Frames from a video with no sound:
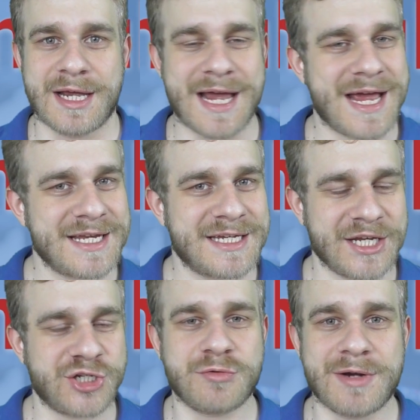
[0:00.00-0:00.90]
and
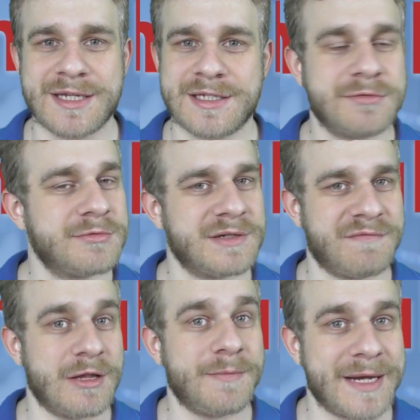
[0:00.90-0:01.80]
get you ready to
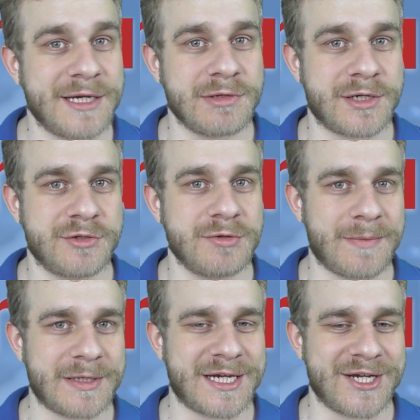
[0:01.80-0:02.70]
develop Angular 2
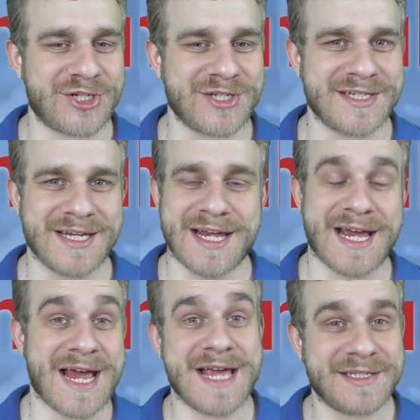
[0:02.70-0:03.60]
applications
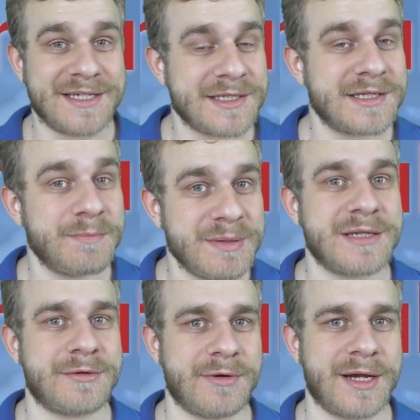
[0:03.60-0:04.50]
as it is in
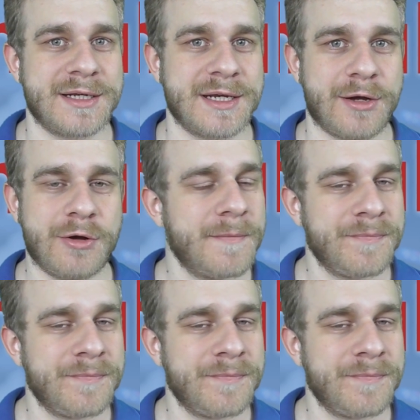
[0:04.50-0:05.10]
beta right now.